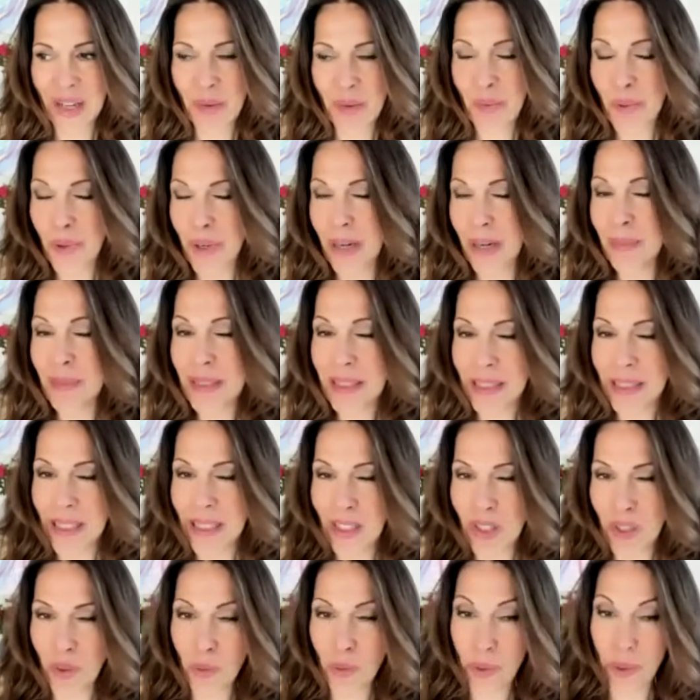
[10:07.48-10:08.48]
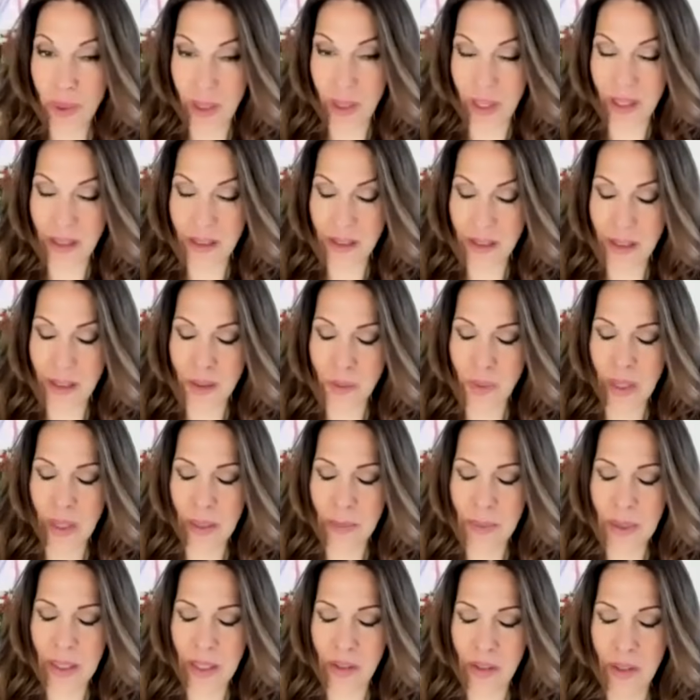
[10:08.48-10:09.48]
Promising you things is what
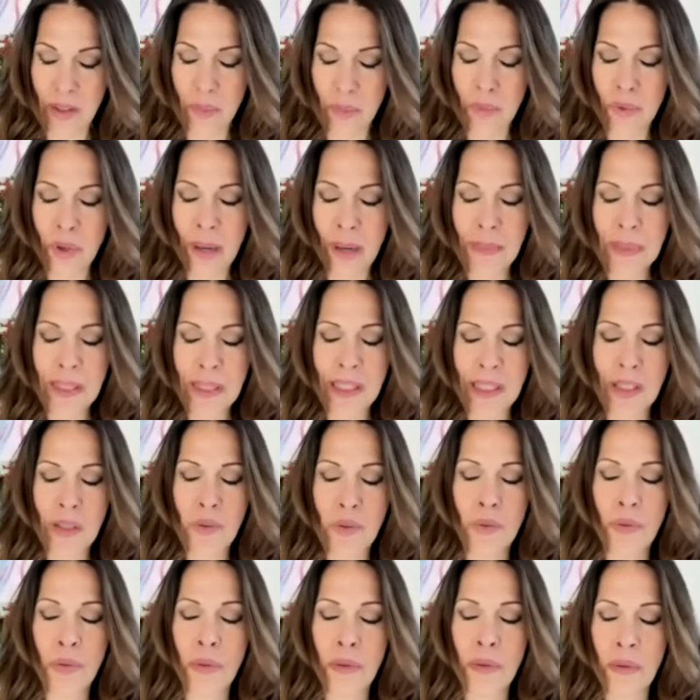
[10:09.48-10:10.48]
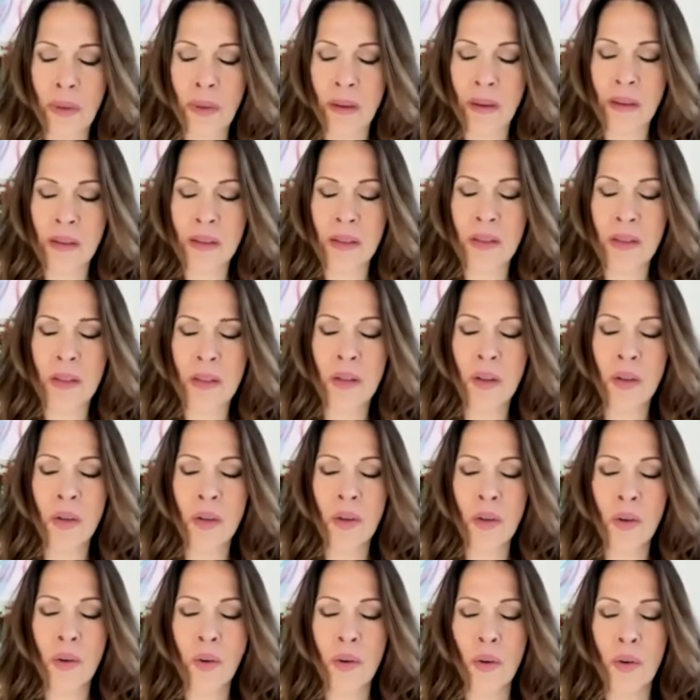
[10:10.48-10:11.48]
I'm hearing. Promising you things
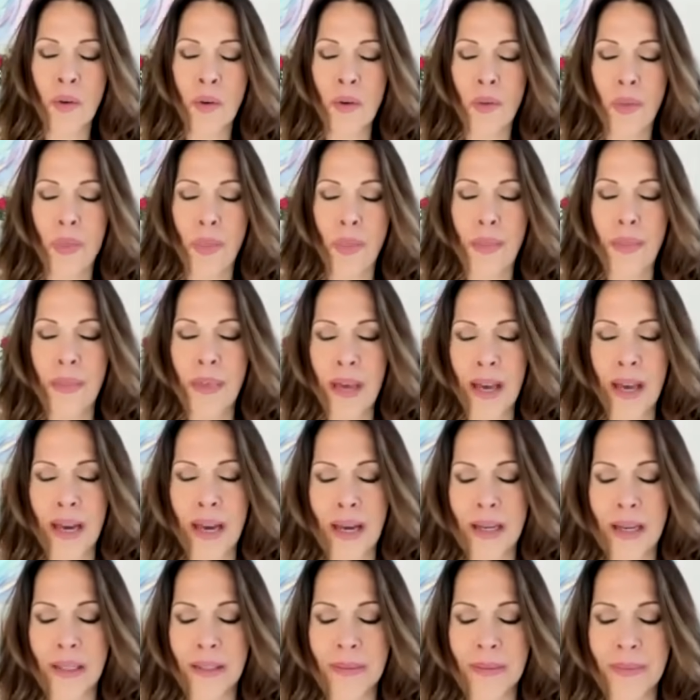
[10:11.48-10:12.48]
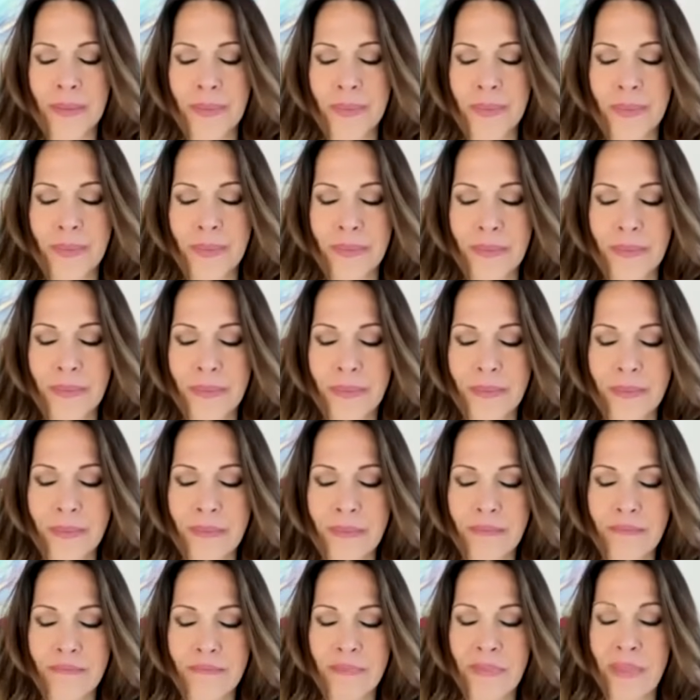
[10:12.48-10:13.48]
that
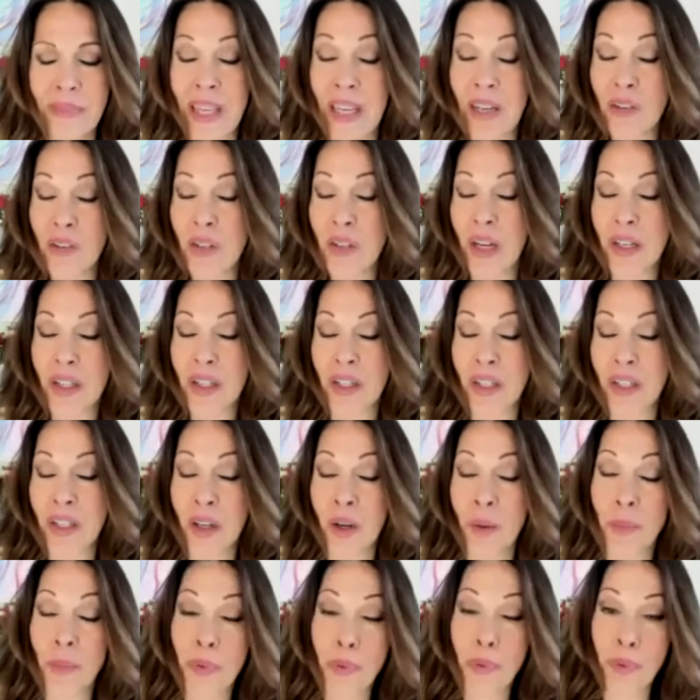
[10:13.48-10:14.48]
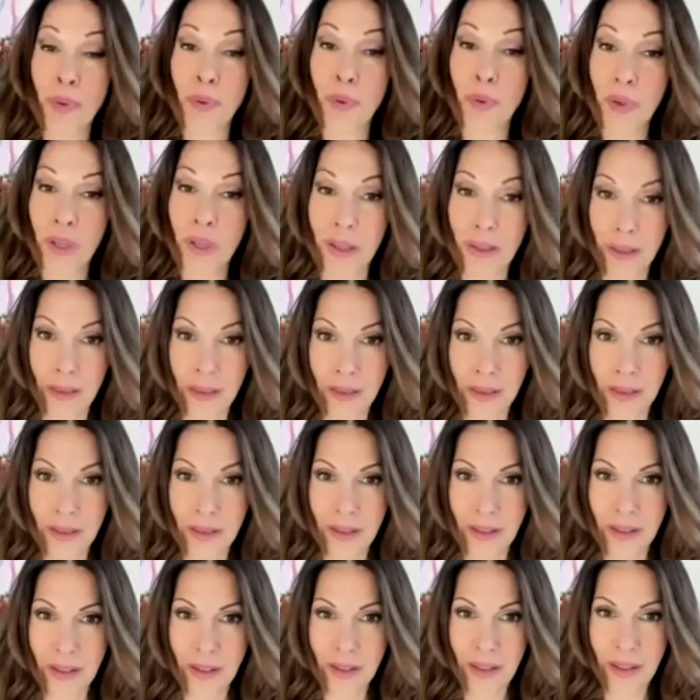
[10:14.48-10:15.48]
they are not going to come through with.
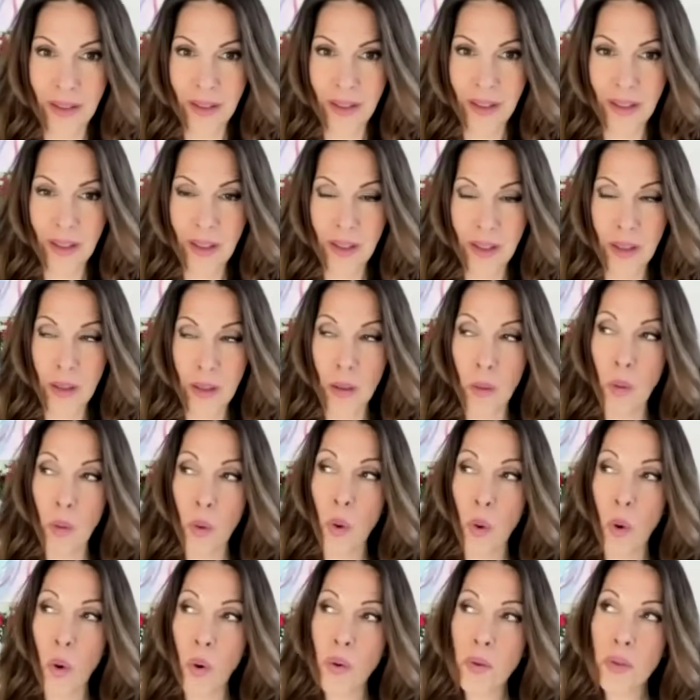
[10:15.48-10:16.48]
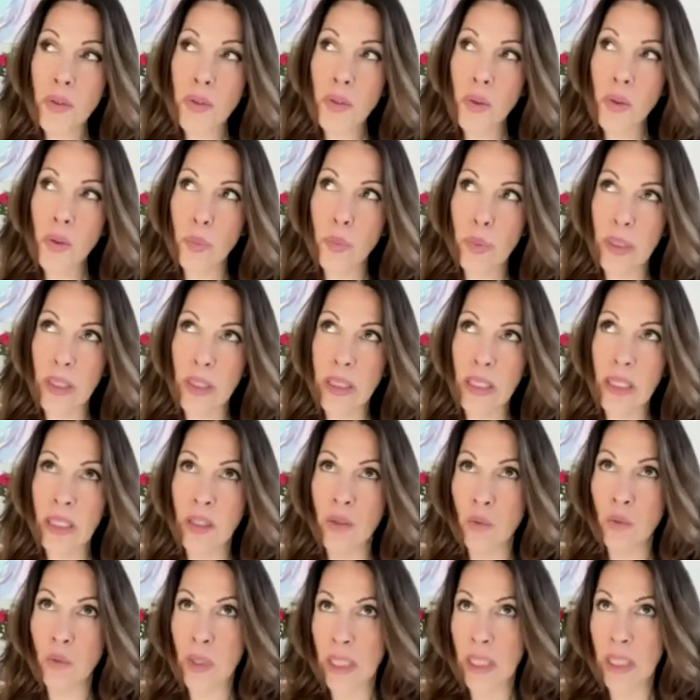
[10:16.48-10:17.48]
There will also be
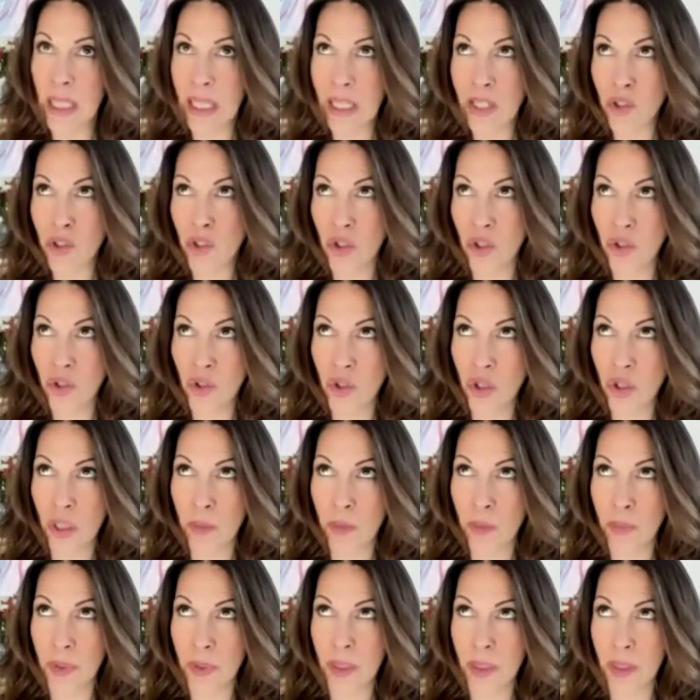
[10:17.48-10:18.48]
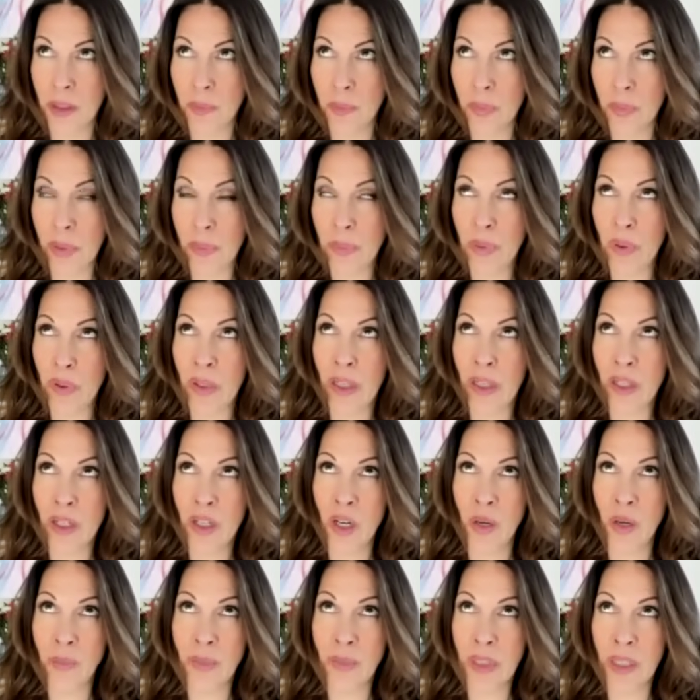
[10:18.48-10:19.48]
in relationships, people that
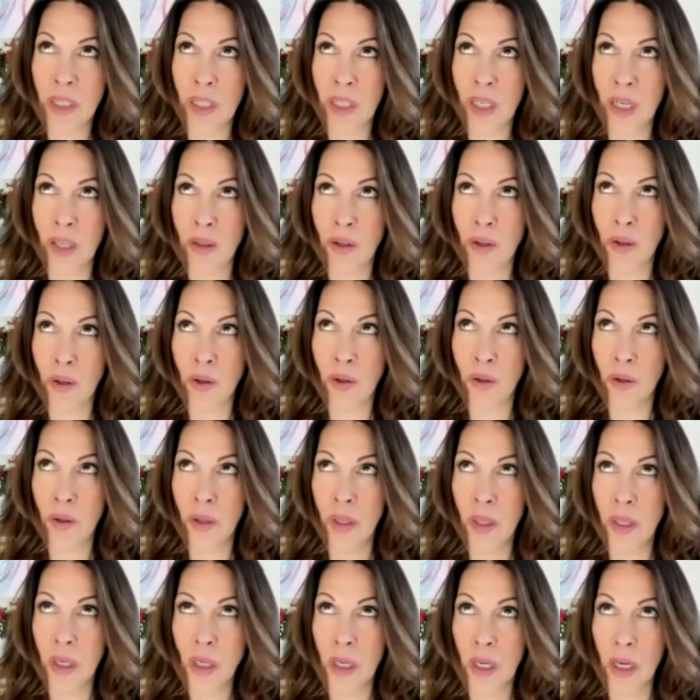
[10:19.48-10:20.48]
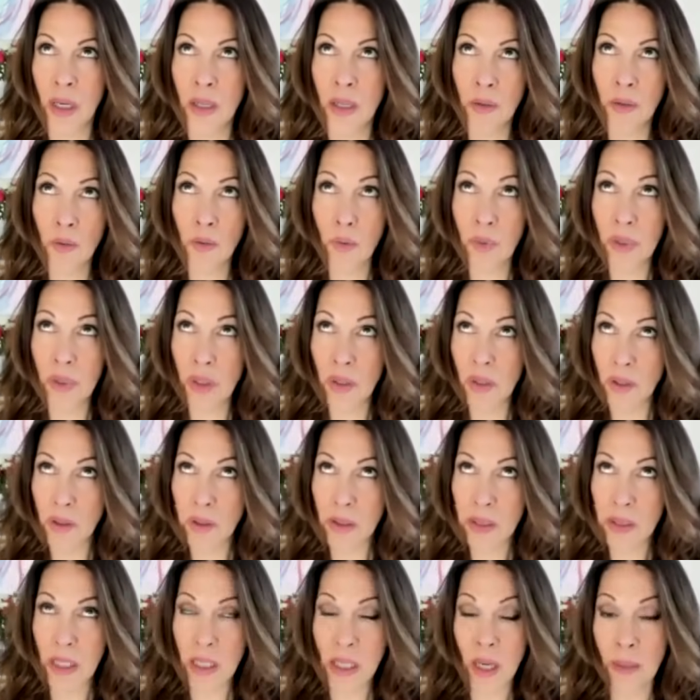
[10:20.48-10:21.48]
come together, and there will be
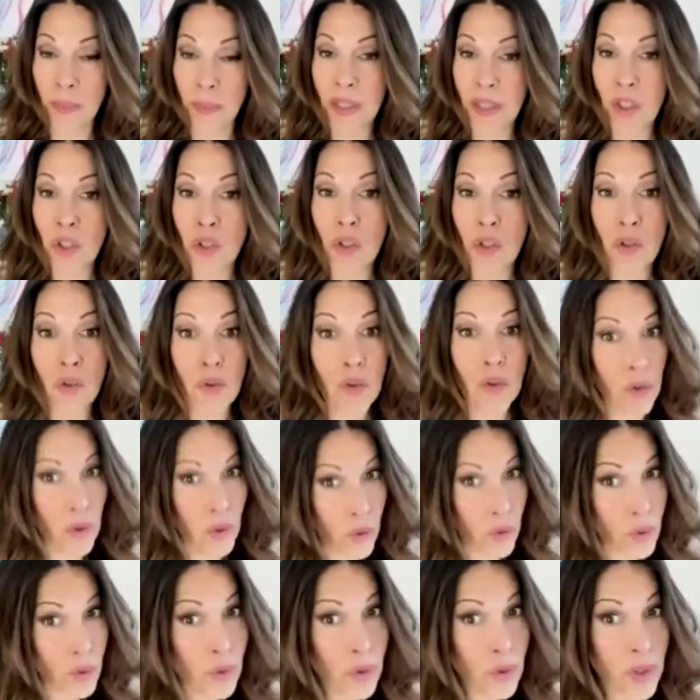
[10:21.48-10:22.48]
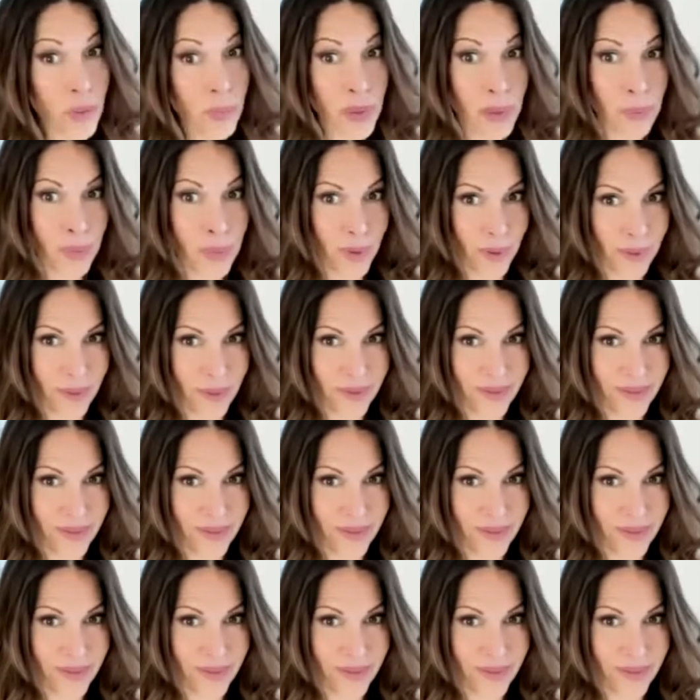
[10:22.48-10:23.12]
those that come in to use people.